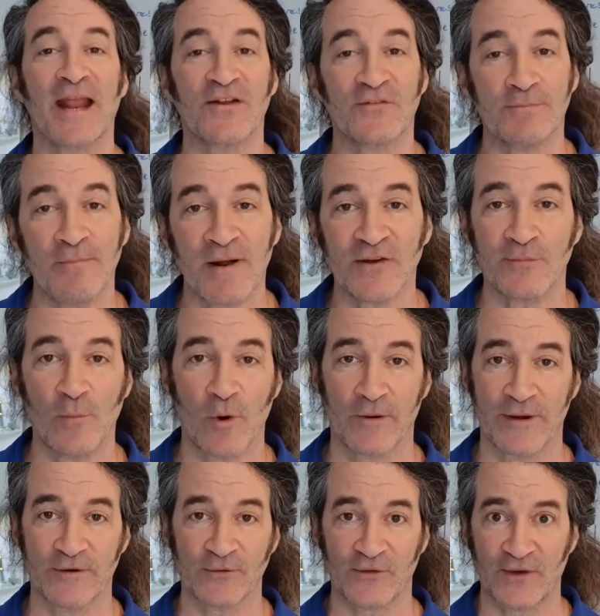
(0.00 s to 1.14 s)
It's much more
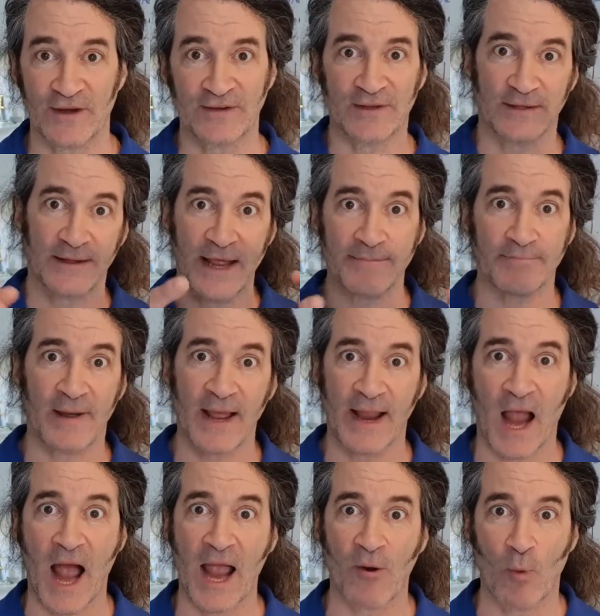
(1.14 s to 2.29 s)
interesting to let my
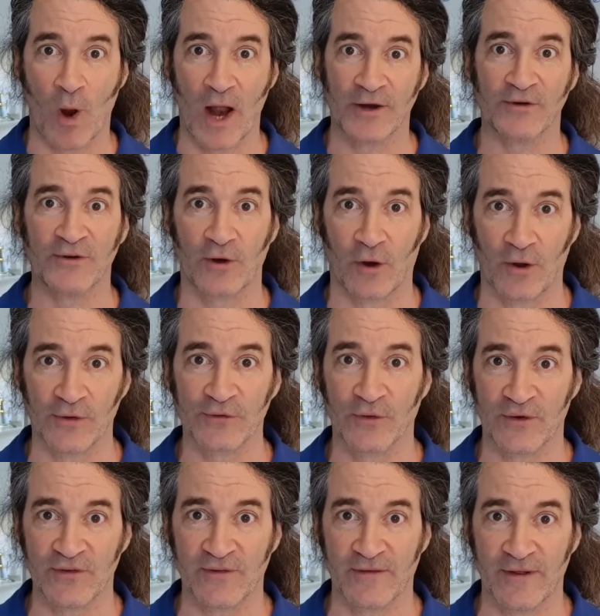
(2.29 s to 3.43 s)
eye wander to all
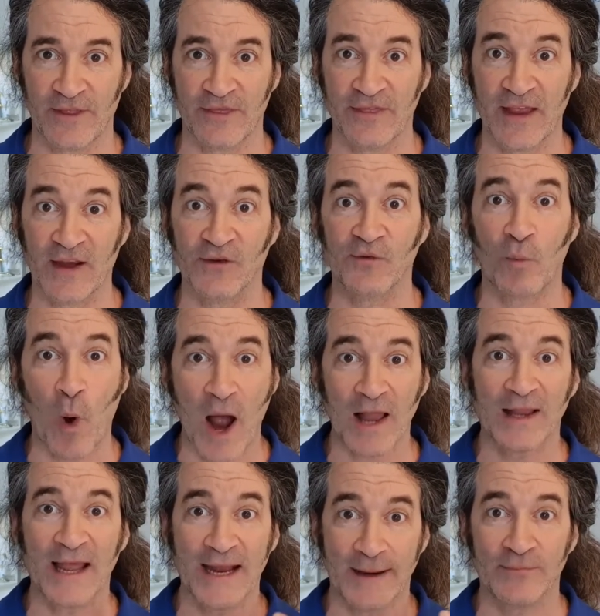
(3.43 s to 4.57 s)
sorts of other things
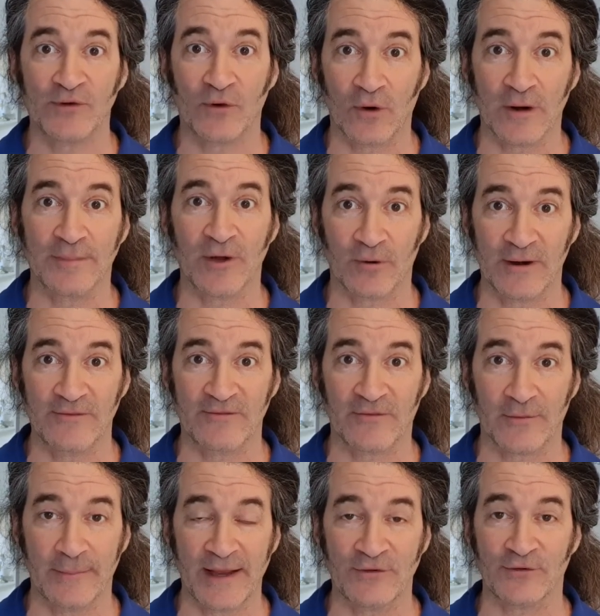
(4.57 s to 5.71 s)
while I absorb your
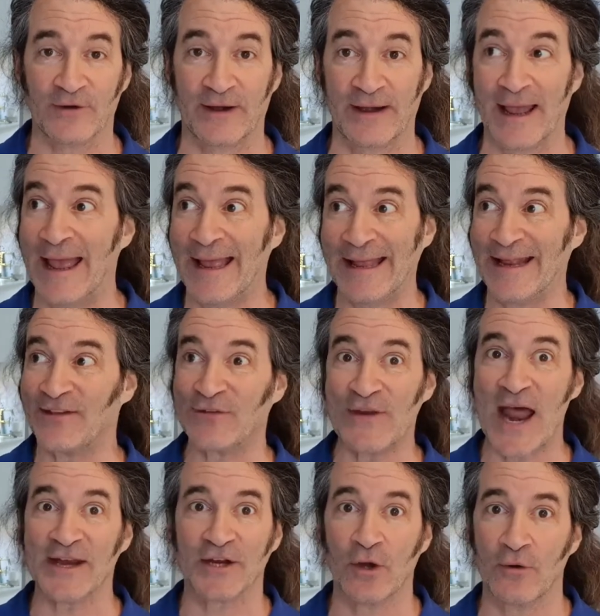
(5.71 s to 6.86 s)
information. It's
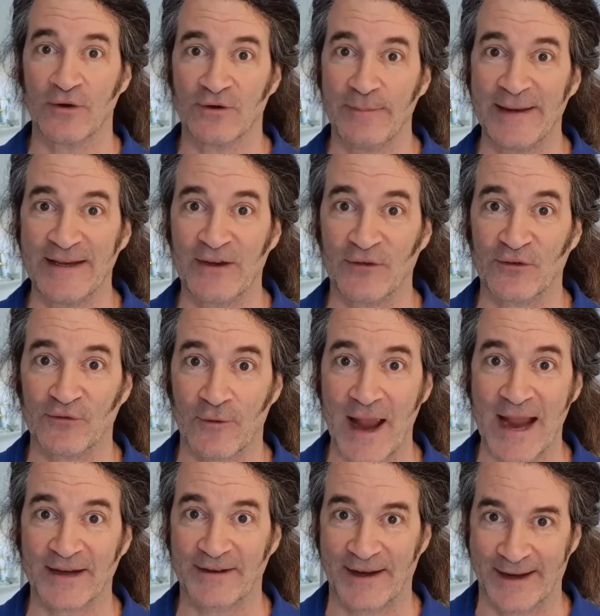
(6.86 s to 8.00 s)
not going to be
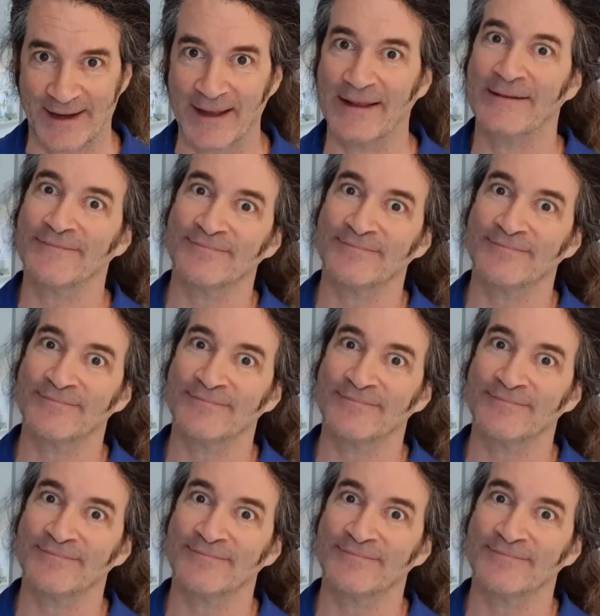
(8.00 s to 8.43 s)
distracting.